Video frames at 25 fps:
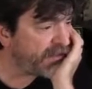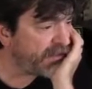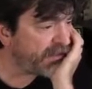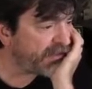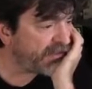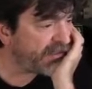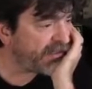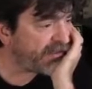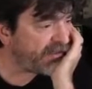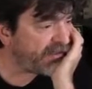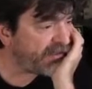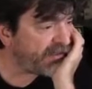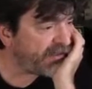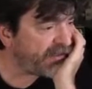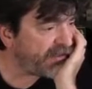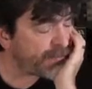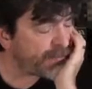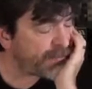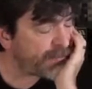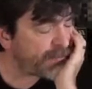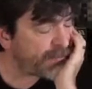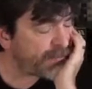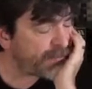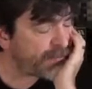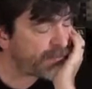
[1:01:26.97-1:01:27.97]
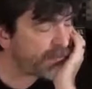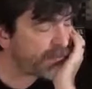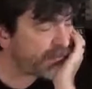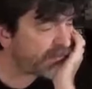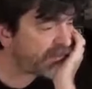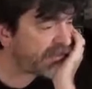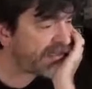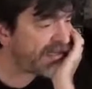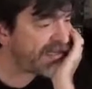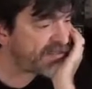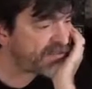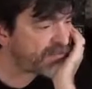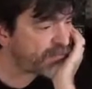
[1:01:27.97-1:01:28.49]
Larry King says, I'm a
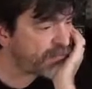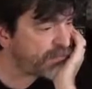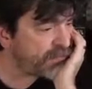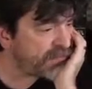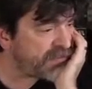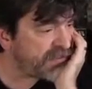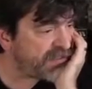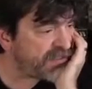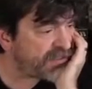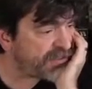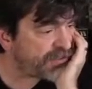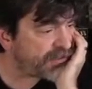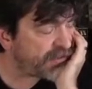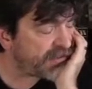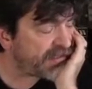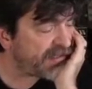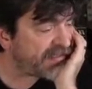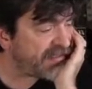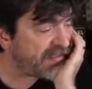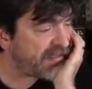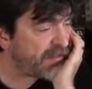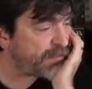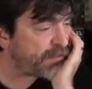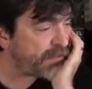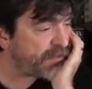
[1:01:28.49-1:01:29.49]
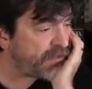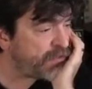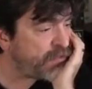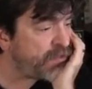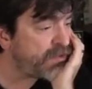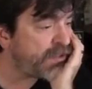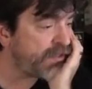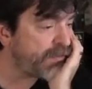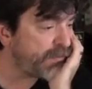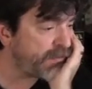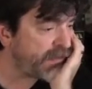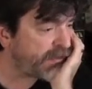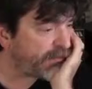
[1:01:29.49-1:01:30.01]
classroom teacher and I keep a uke
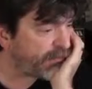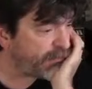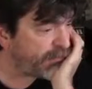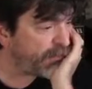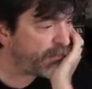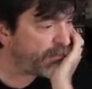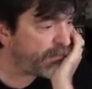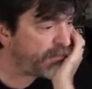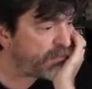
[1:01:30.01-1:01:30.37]
in my room.